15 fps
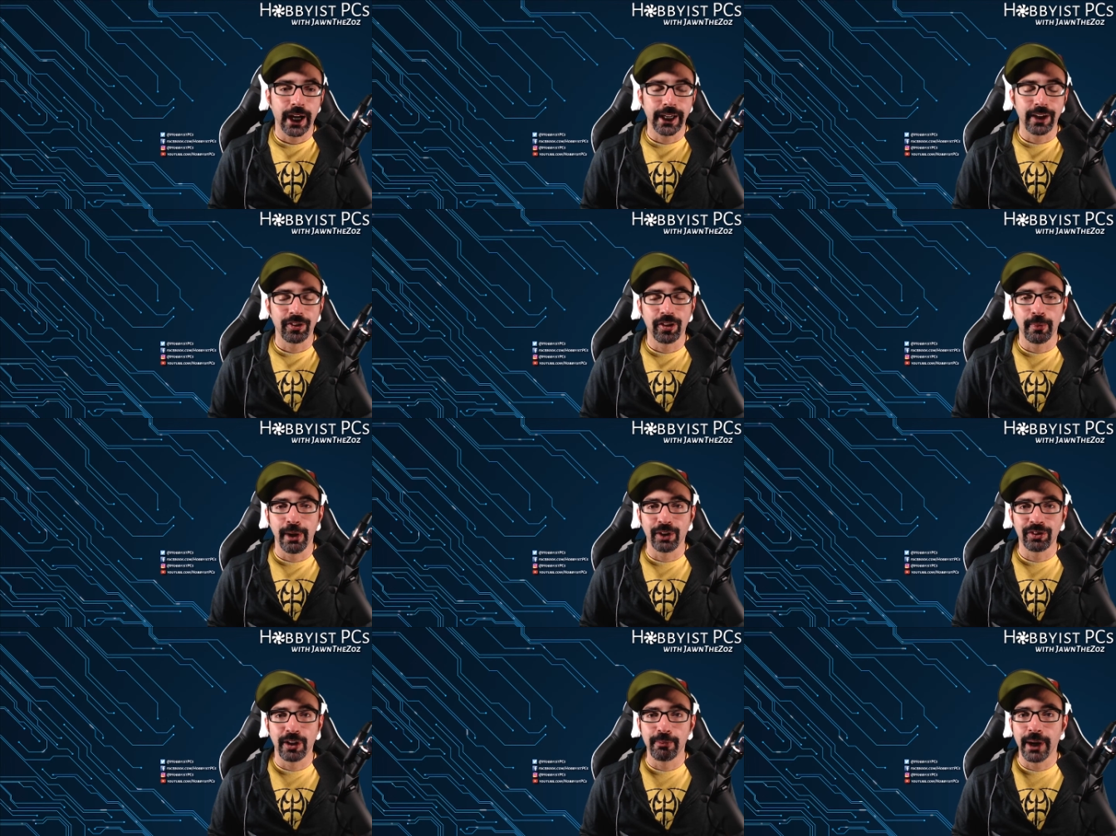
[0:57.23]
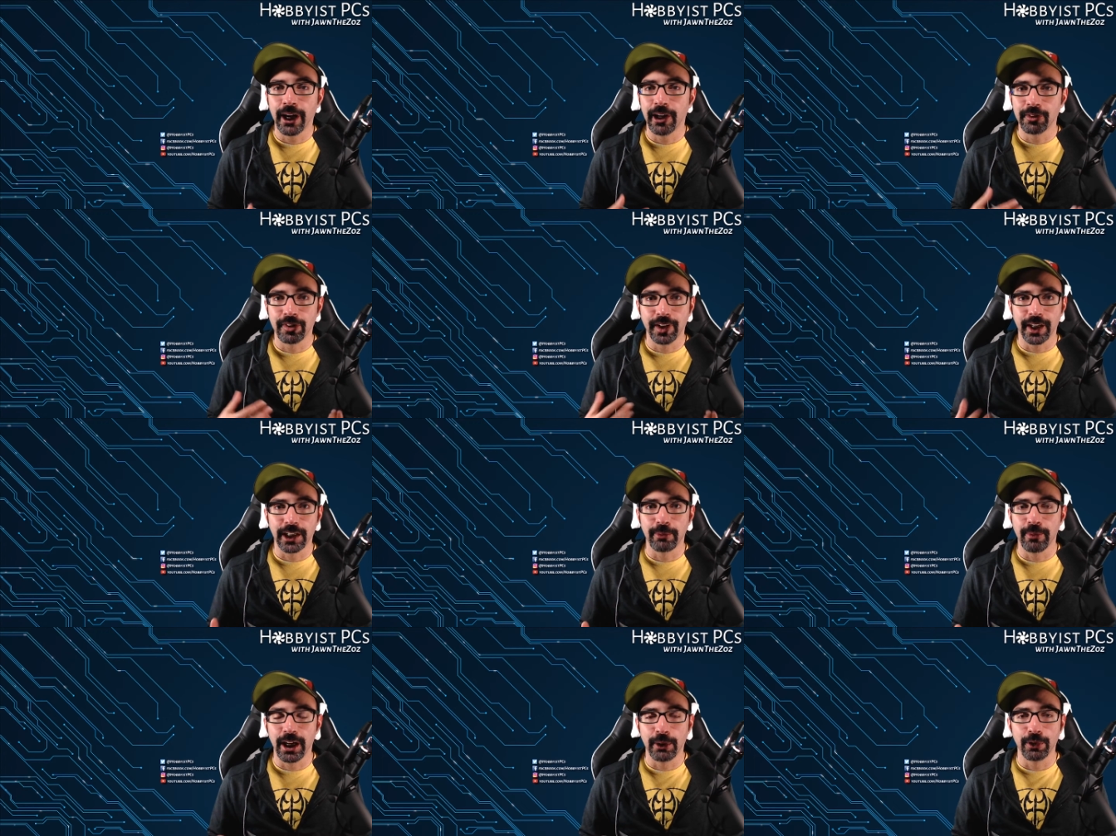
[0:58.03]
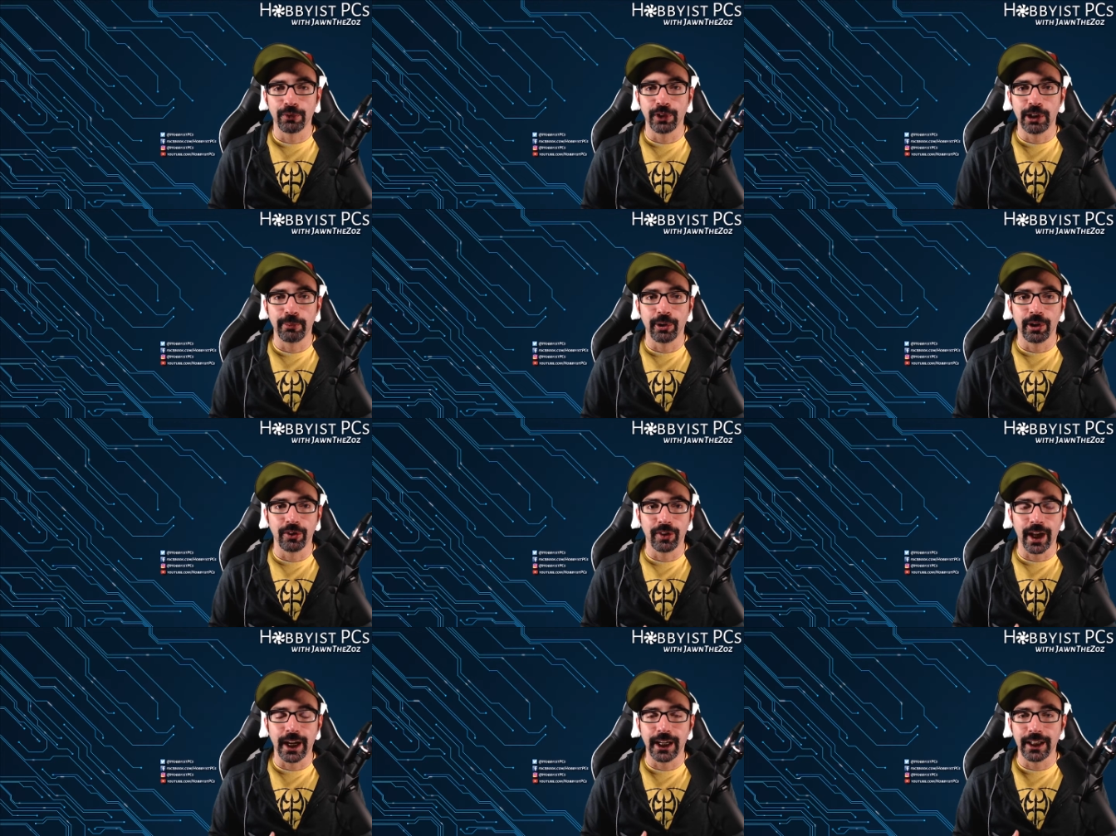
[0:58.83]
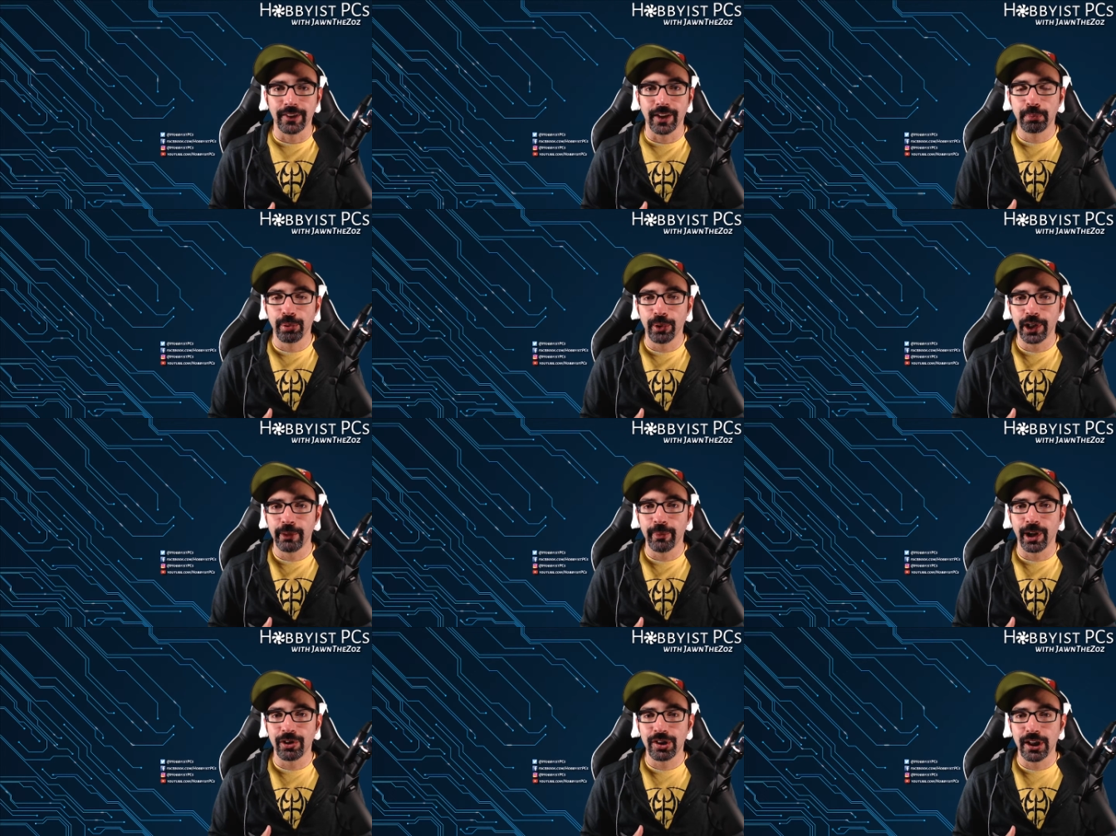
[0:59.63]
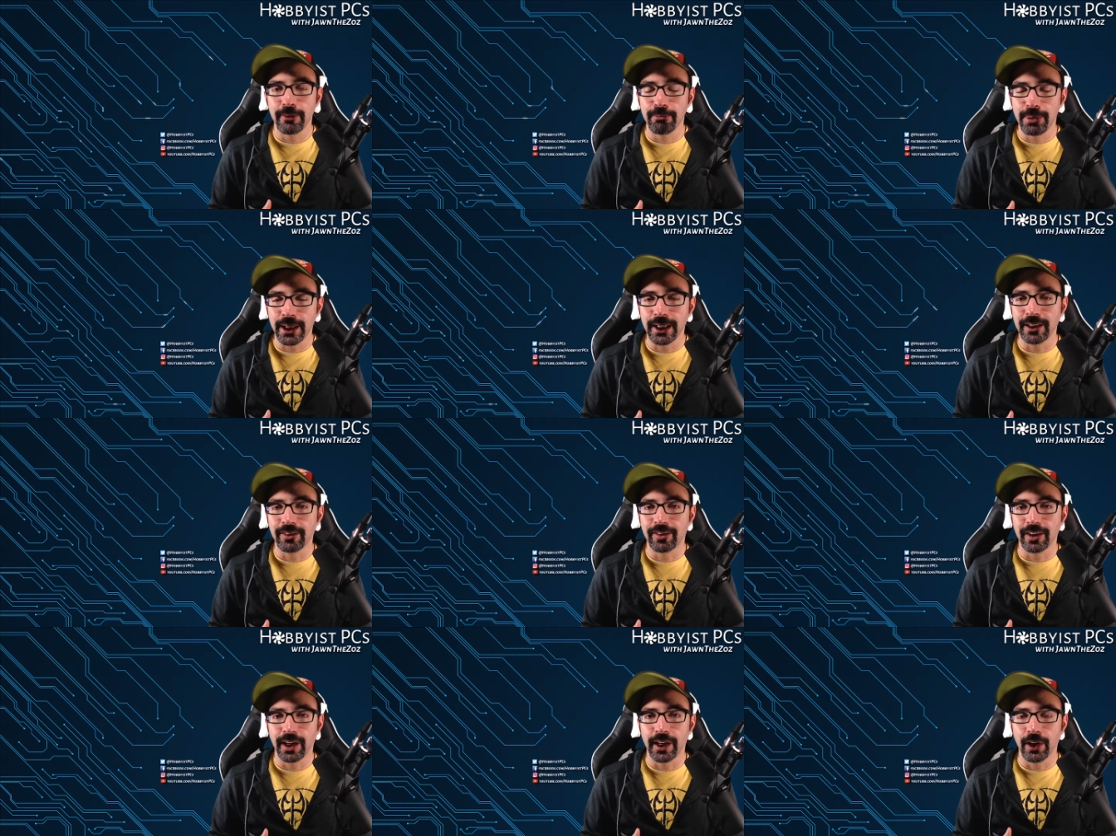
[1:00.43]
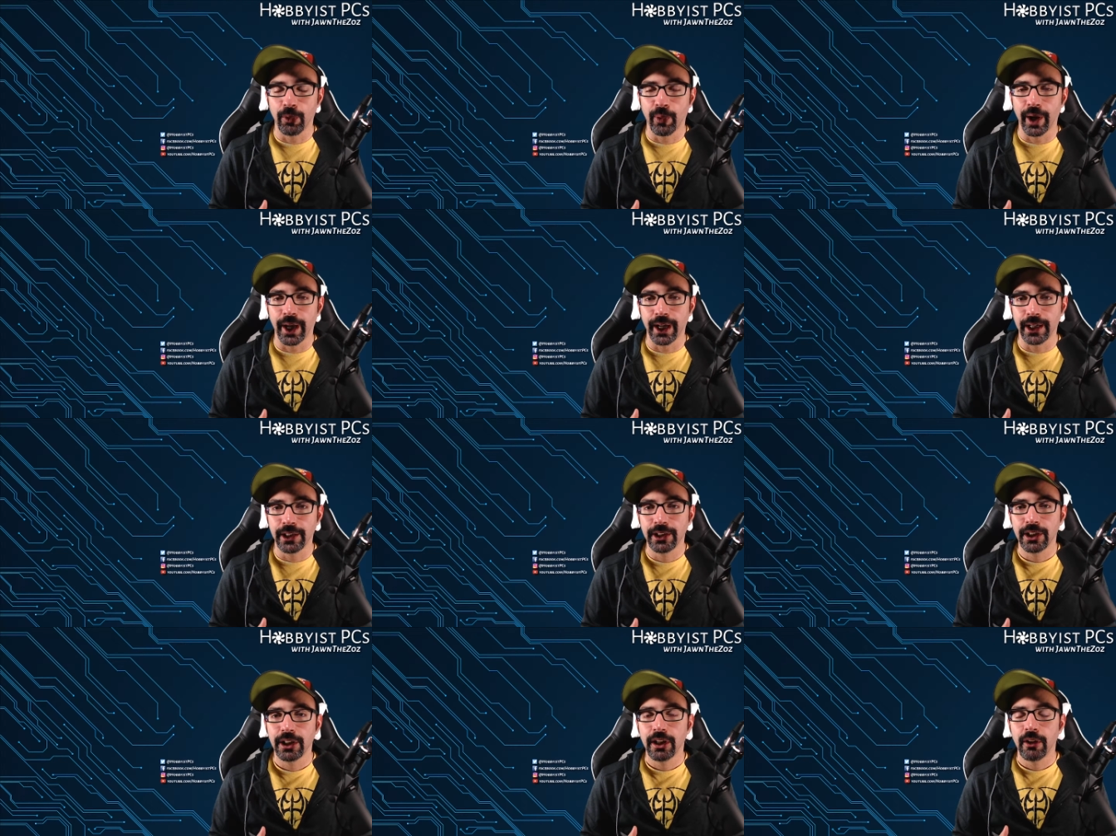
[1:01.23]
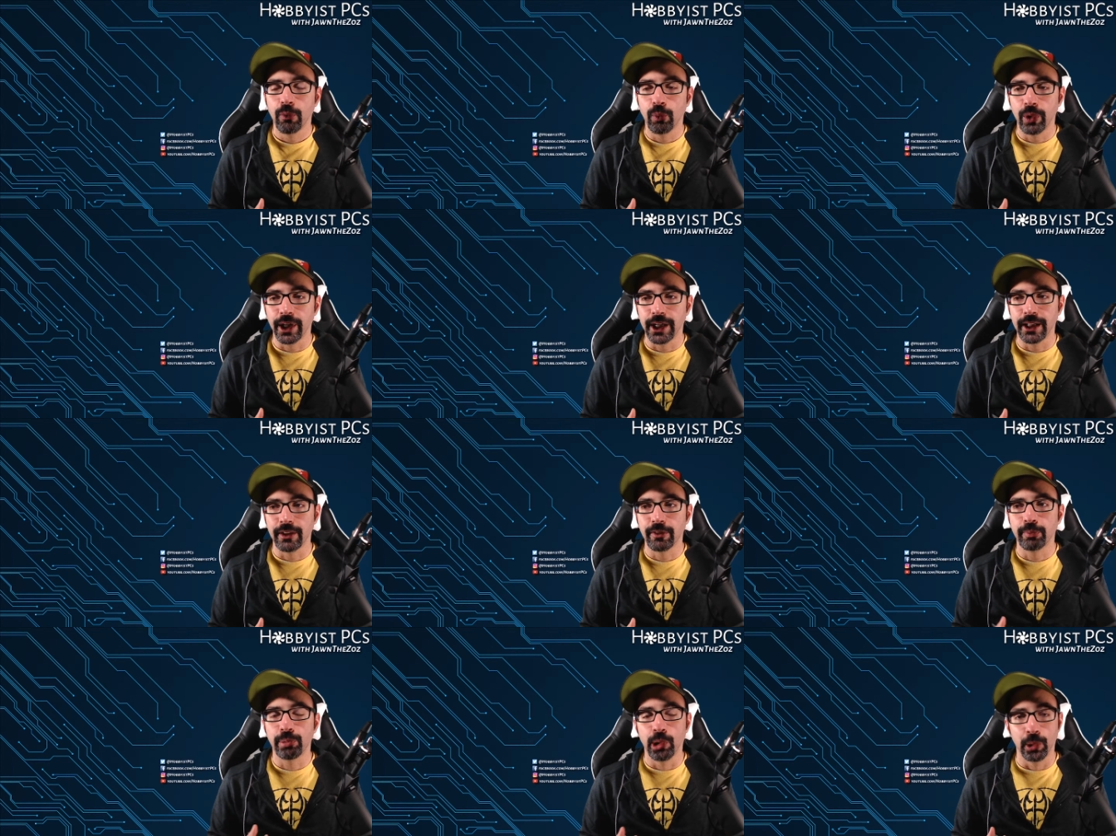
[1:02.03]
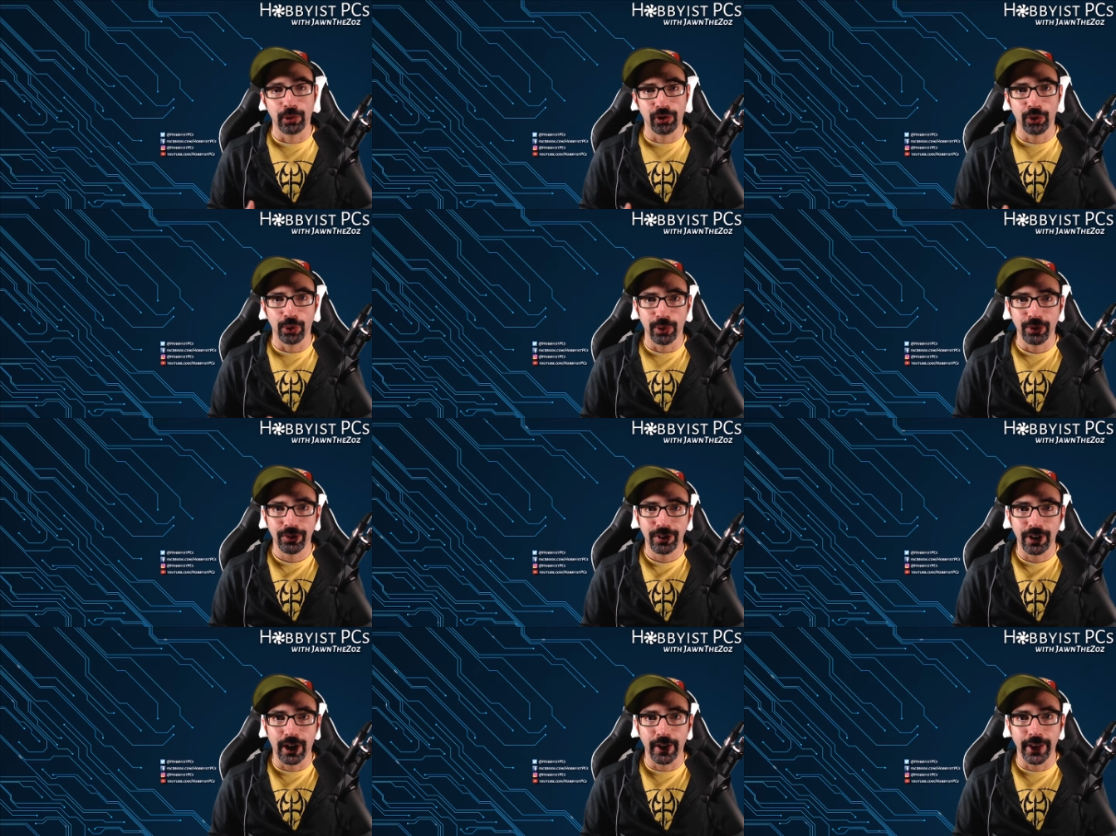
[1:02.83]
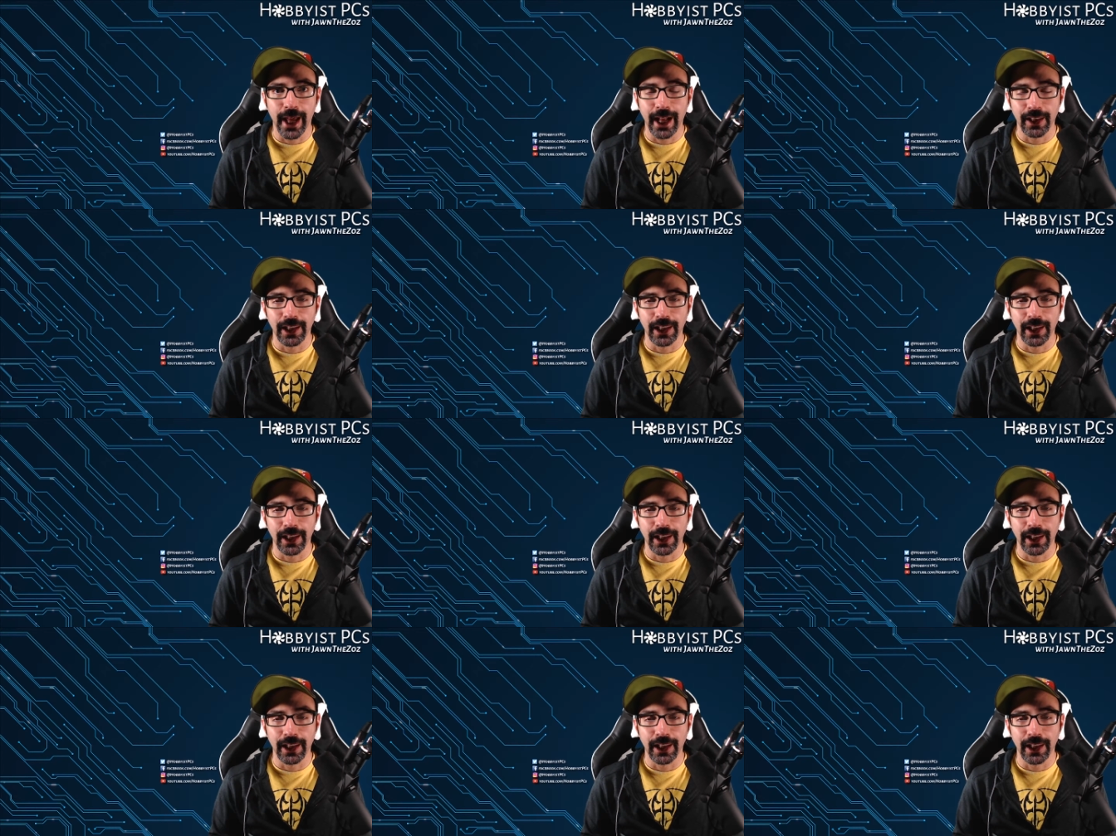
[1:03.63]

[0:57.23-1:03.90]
I guess the best comparison I can make with Reaper is that it pretty much competes in a way with Pro Tools on that